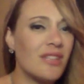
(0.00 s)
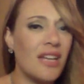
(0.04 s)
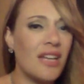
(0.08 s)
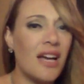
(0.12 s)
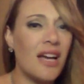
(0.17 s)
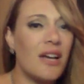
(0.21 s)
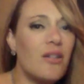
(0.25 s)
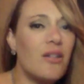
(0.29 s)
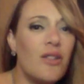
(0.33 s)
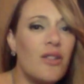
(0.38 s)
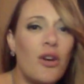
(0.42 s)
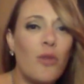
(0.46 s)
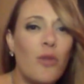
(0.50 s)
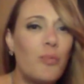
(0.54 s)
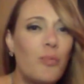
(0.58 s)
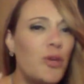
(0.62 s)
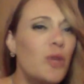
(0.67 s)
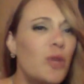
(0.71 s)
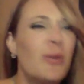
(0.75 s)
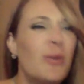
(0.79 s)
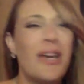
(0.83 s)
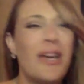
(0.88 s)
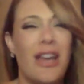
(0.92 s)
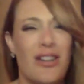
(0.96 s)
I don't know,
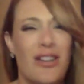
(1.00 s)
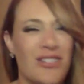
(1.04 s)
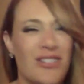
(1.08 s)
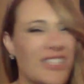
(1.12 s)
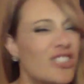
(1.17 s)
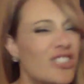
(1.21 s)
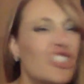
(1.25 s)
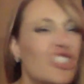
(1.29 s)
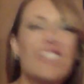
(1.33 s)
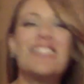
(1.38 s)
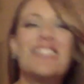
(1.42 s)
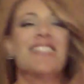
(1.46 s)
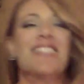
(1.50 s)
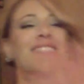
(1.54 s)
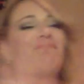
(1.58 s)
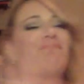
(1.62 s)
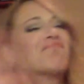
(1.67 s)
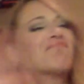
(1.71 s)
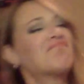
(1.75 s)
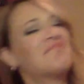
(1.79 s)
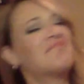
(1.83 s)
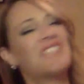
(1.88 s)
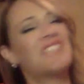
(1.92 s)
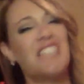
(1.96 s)
pubic hair stuff. Just
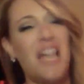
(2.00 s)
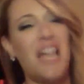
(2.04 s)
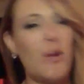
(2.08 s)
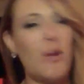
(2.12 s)
stay